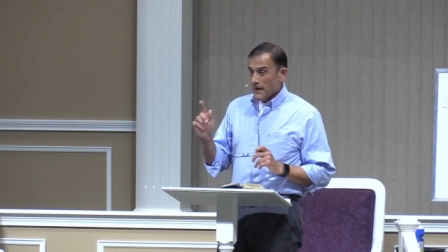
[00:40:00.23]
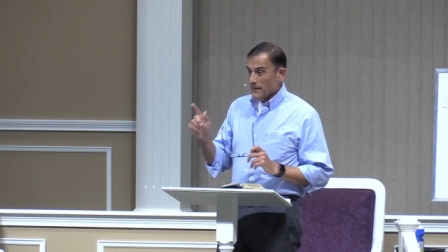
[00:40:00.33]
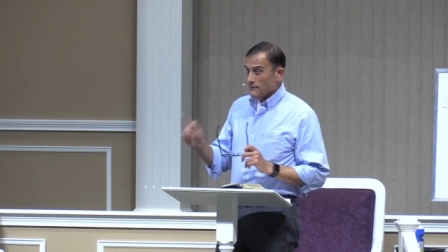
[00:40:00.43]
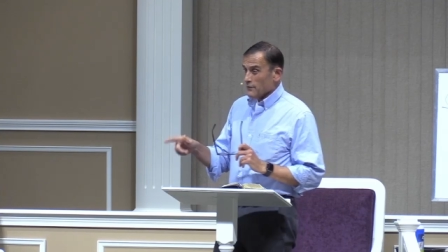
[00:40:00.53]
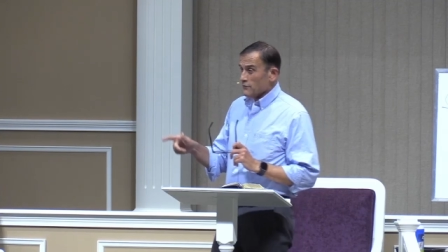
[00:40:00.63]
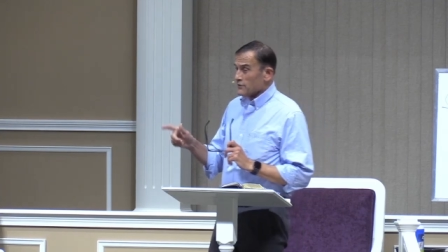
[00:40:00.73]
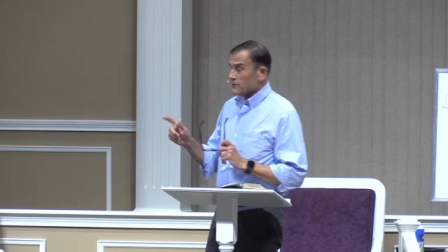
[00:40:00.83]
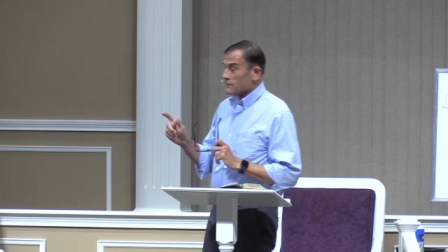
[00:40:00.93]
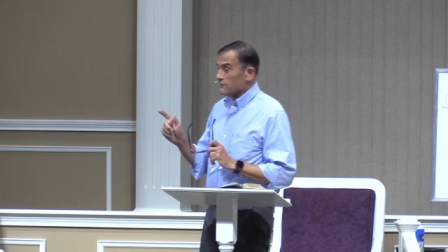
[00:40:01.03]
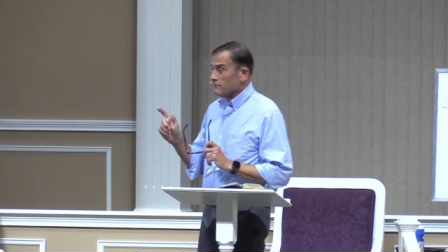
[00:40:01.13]
I'm
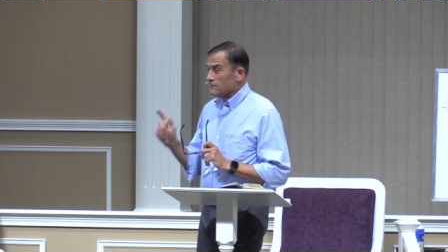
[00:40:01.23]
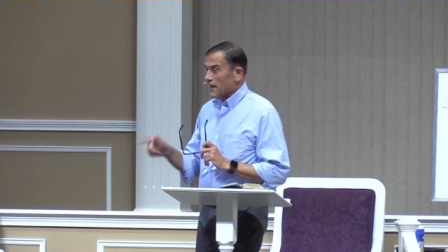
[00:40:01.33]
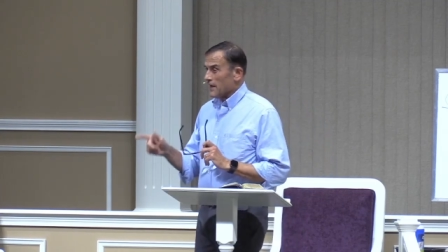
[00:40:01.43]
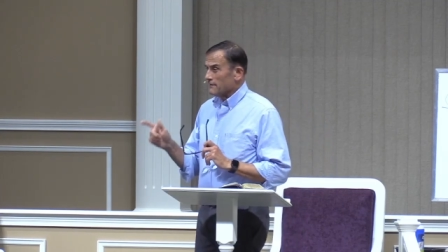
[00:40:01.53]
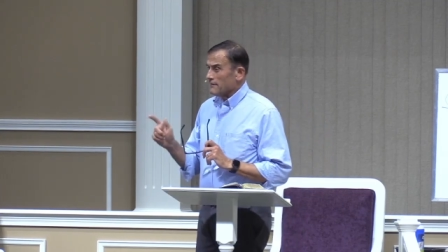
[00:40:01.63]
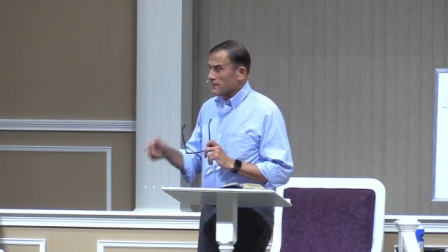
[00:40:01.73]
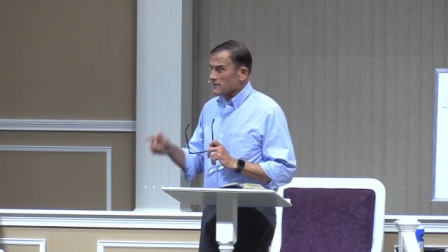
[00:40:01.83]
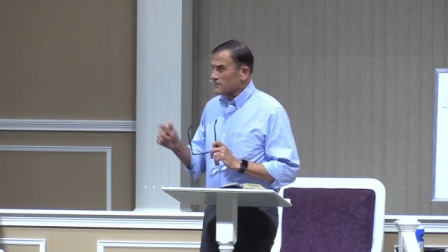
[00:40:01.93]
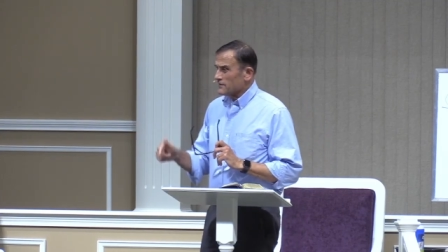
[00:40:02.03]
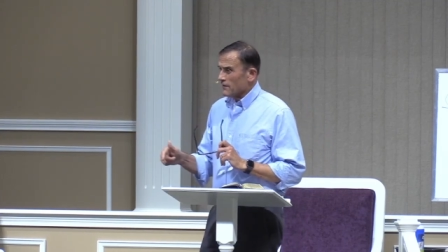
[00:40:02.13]
used to not
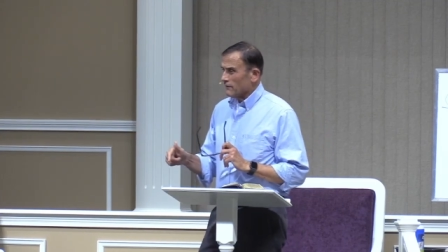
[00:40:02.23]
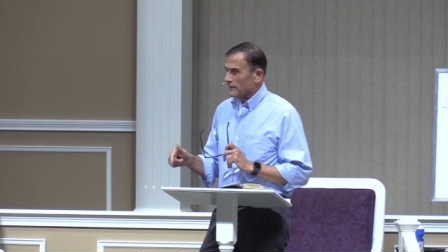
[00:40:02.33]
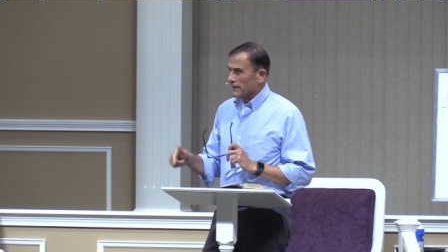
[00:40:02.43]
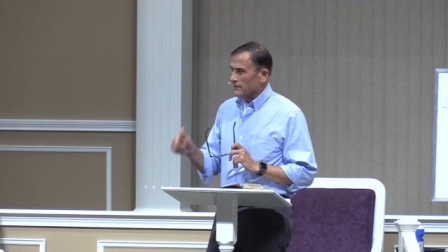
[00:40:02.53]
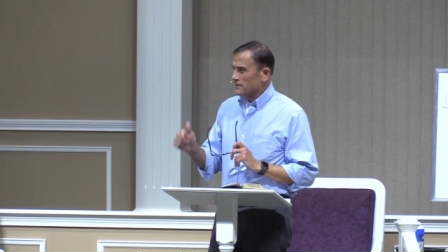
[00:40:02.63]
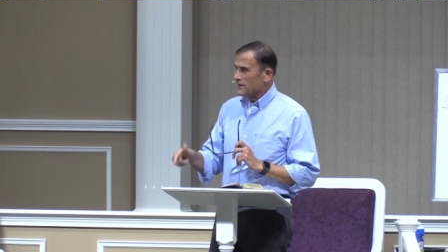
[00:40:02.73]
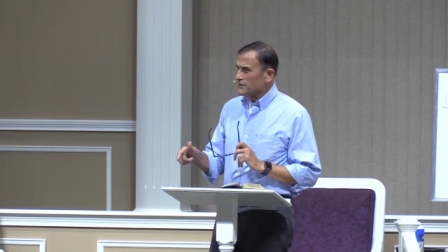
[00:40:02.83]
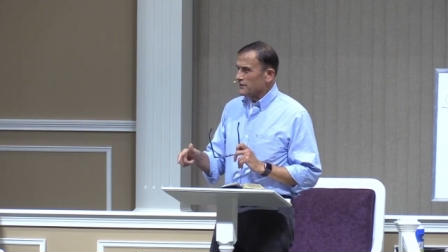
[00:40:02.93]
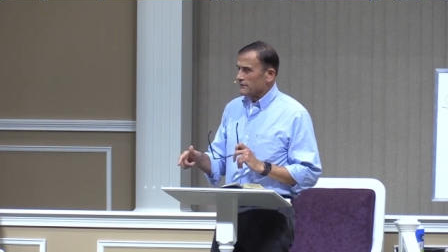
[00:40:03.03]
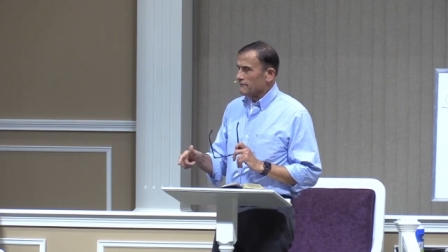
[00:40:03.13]
necessarily in a
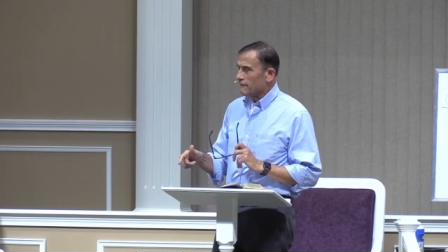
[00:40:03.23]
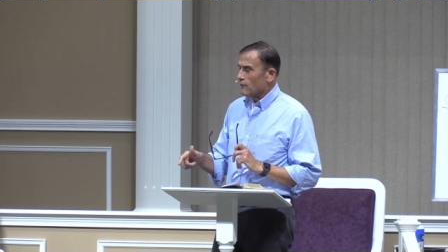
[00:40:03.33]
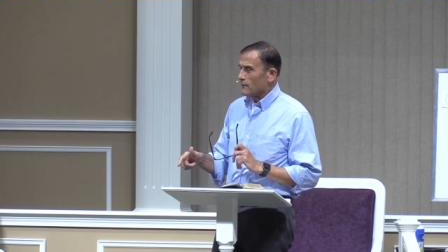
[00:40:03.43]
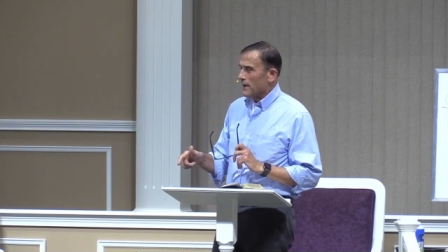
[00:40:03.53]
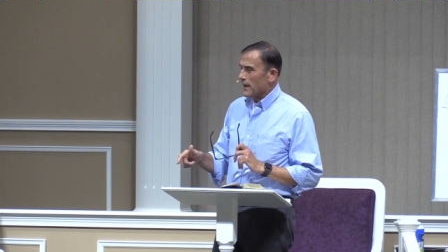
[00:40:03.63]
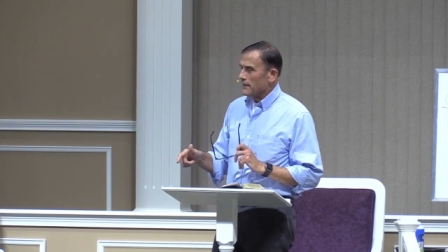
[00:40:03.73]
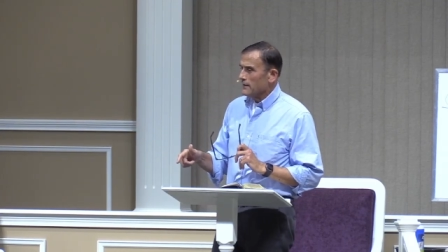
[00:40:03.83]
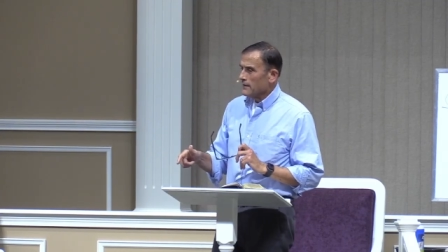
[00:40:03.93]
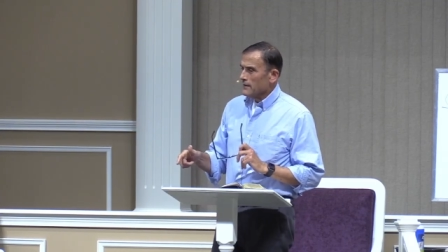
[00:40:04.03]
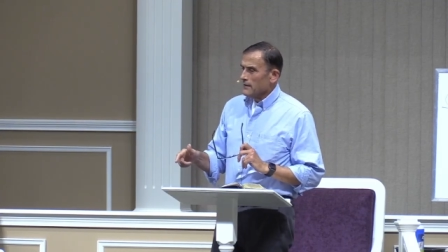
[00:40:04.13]
teaching format
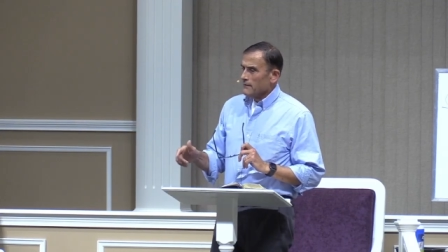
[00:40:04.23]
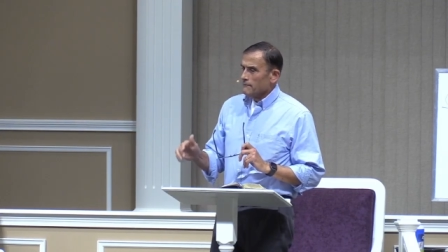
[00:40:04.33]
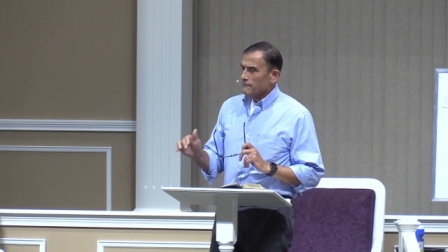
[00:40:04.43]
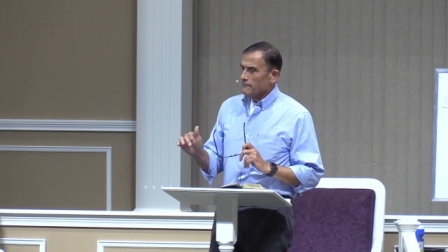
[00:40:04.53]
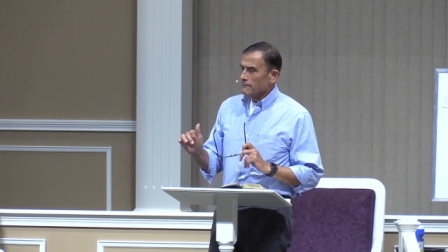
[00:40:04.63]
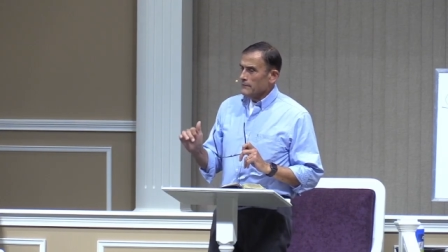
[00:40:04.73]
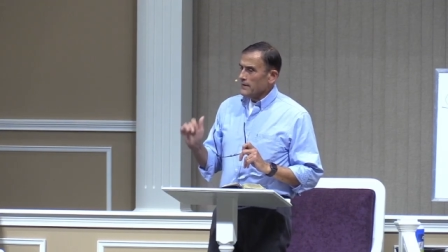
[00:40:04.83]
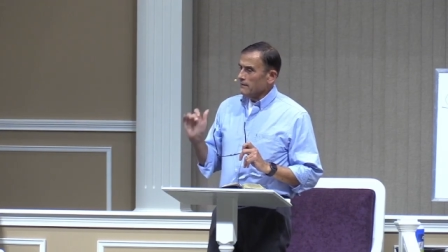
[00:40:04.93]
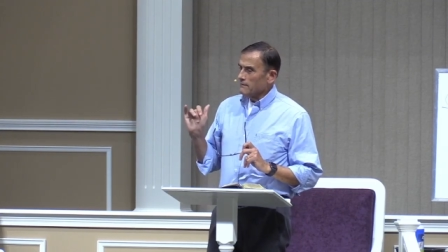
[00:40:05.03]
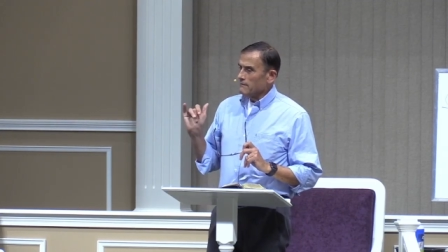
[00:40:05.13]

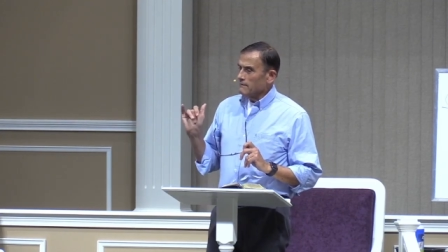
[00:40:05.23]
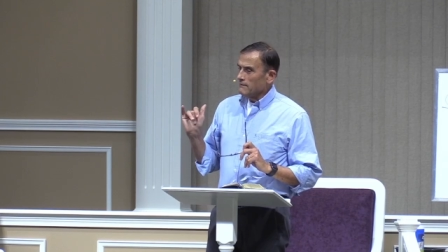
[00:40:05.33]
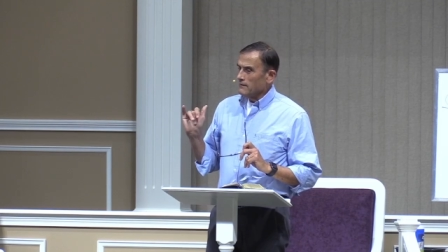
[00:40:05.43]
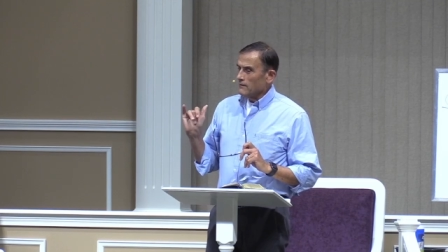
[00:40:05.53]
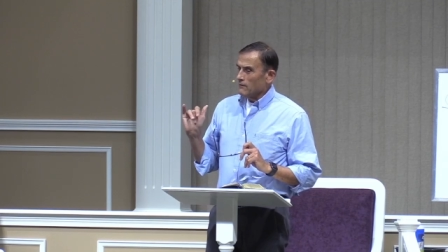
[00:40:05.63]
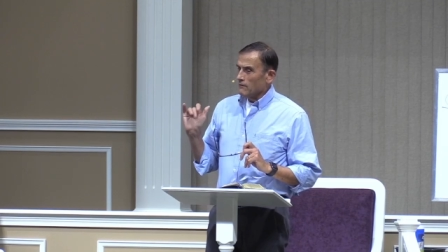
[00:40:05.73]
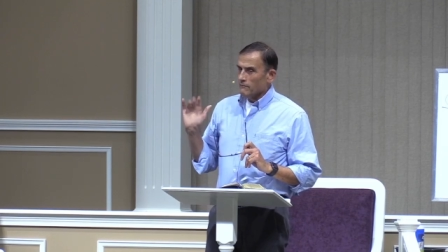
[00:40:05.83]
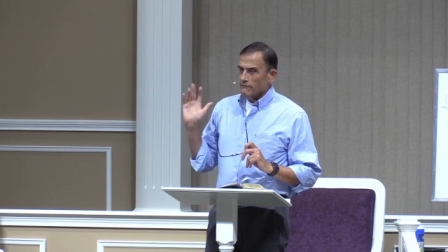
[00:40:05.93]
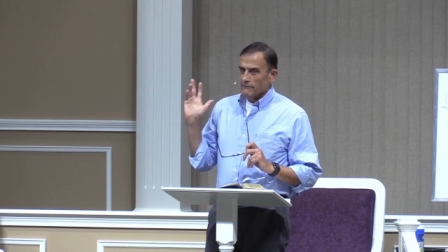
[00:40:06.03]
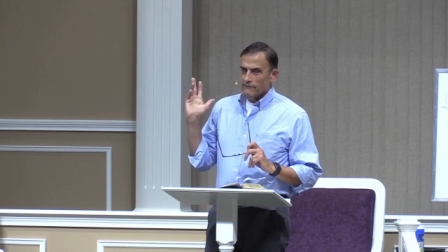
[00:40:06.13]
being, you
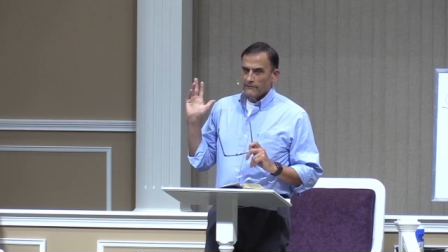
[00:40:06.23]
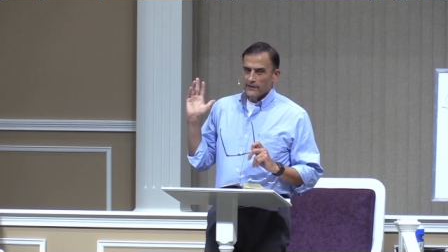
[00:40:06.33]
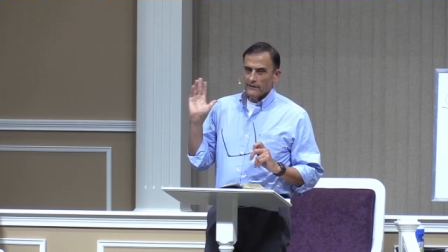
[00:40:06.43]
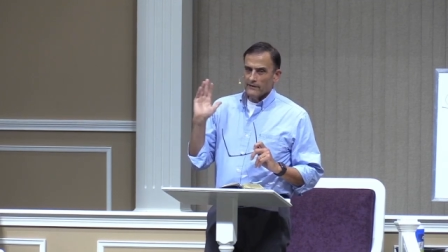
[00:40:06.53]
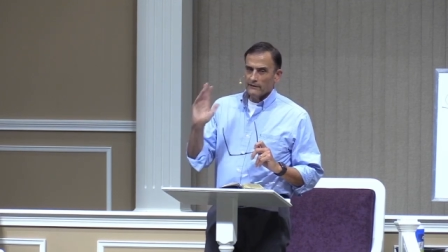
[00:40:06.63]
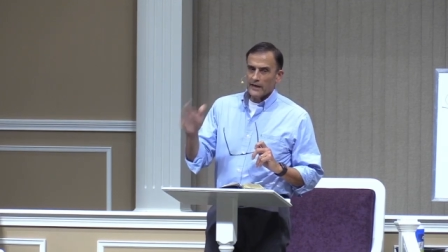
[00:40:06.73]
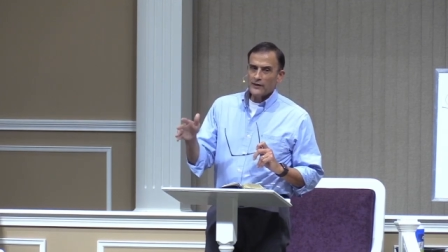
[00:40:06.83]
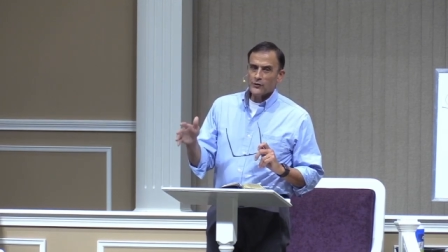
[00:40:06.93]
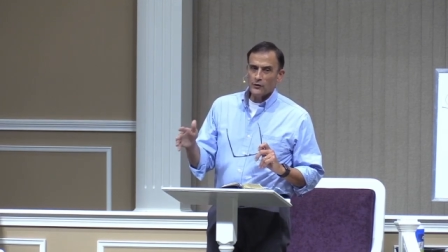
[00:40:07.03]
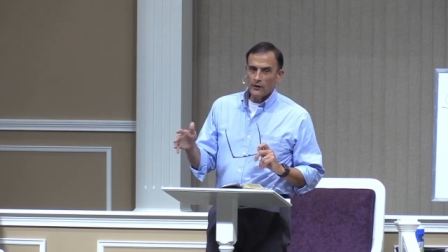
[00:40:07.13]
know, the, the
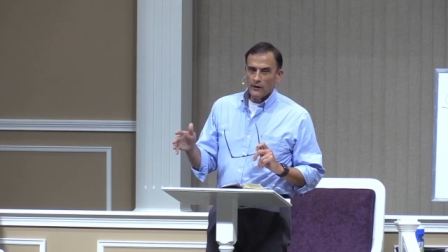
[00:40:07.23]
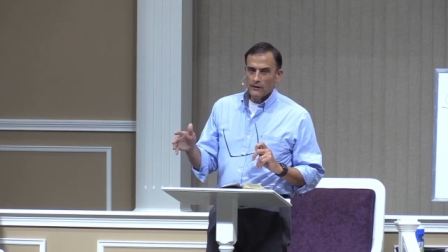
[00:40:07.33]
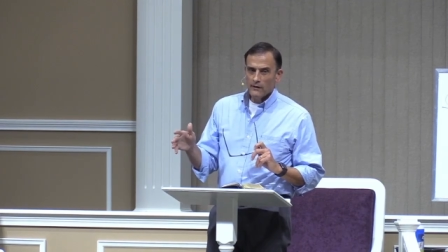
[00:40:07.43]
lecturer.